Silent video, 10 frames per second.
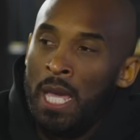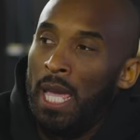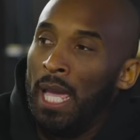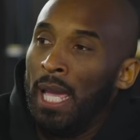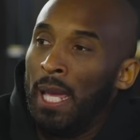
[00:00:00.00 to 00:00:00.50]

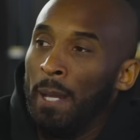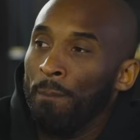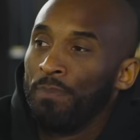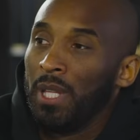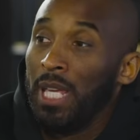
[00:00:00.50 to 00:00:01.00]
And
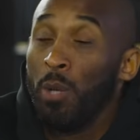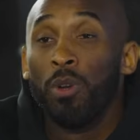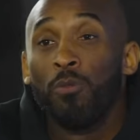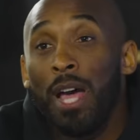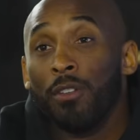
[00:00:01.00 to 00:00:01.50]
he would
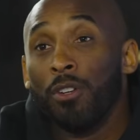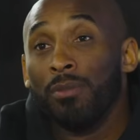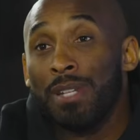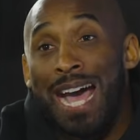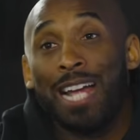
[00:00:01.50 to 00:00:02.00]
rather
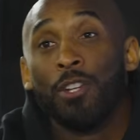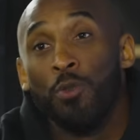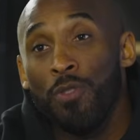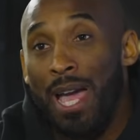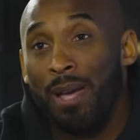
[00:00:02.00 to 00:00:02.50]
not
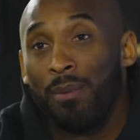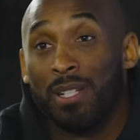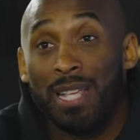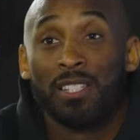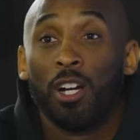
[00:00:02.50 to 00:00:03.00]
do that because
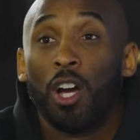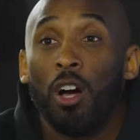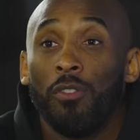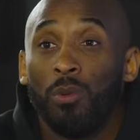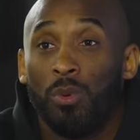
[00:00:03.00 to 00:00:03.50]
that's
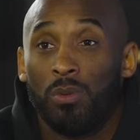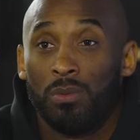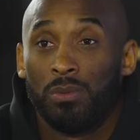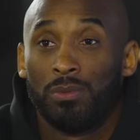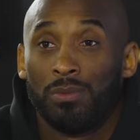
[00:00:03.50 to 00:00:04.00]
uncomfortable,
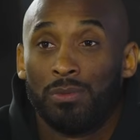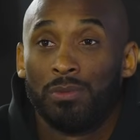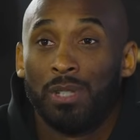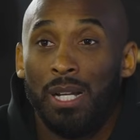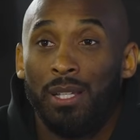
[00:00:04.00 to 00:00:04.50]

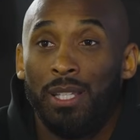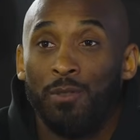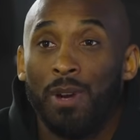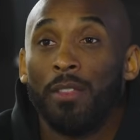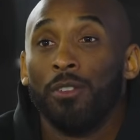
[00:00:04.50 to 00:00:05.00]
right? He'd
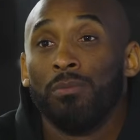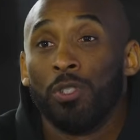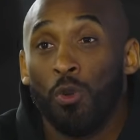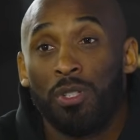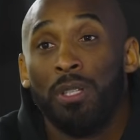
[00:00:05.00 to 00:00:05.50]
rather
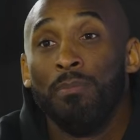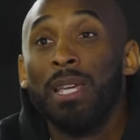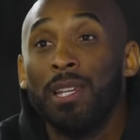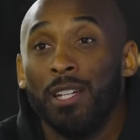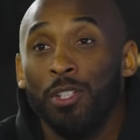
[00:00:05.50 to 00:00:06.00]
go to the
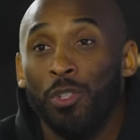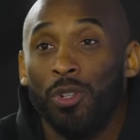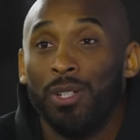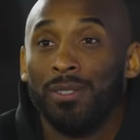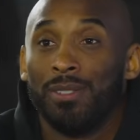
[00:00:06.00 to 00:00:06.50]
media and do
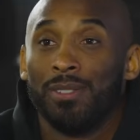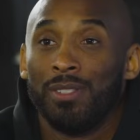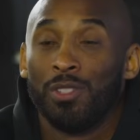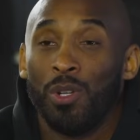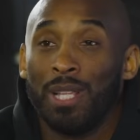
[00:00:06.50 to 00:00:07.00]
it.
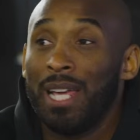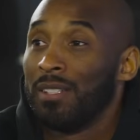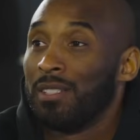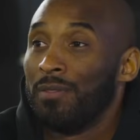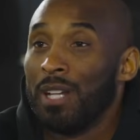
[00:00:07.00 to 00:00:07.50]
So a lot of the
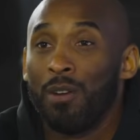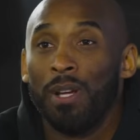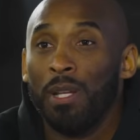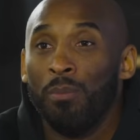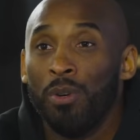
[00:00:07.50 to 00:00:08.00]
stuff that I read
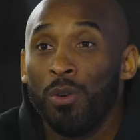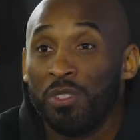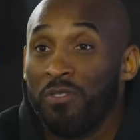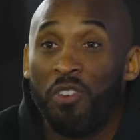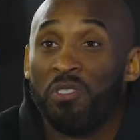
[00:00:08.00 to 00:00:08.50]
in the book was
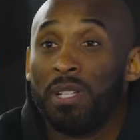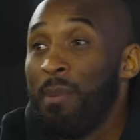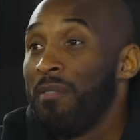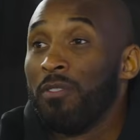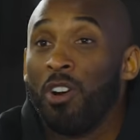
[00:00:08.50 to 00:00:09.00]
the first time
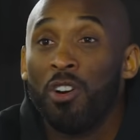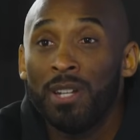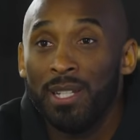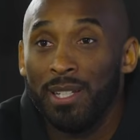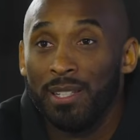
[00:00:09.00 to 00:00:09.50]
I've ever heard
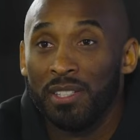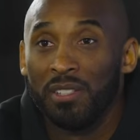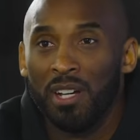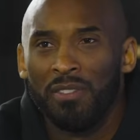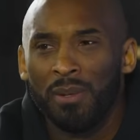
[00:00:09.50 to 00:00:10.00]
any of this
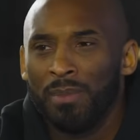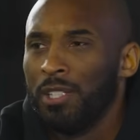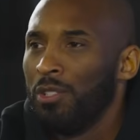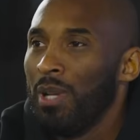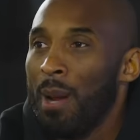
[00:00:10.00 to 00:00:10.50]
stuff. And I'm like,
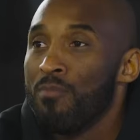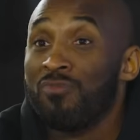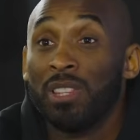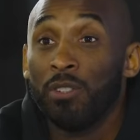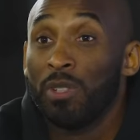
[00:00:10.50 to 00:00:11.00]
dude, I'm
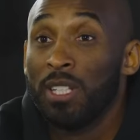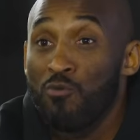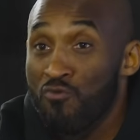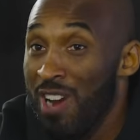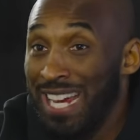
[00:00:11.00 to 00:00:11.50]
literally
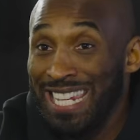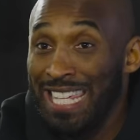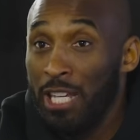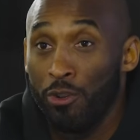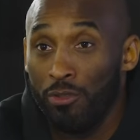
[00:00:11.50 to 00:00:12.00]
right here.